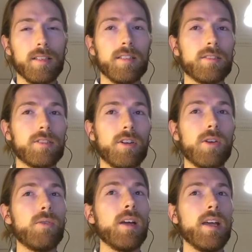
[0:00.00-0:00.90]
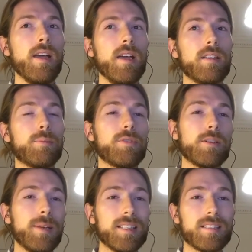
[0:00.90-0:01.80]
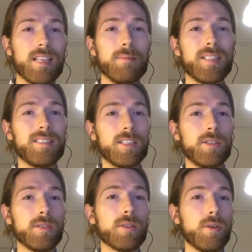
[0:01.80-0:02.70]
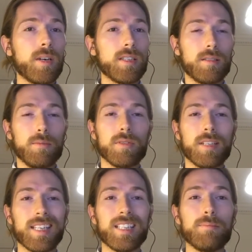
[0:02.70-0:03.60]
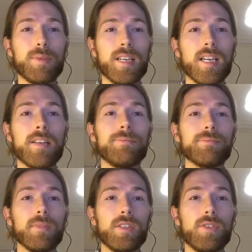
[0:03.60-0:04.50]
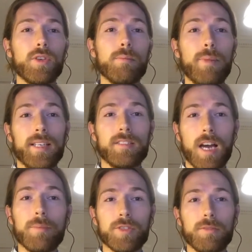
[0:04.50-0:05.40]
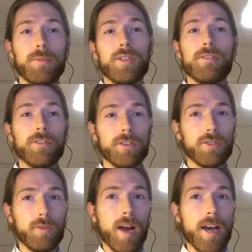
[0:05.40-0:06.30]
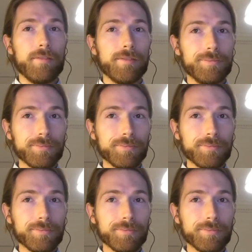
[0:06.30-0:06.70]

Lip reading: And so the prepaid SIM is still going to most likely be your best option when you first arrive.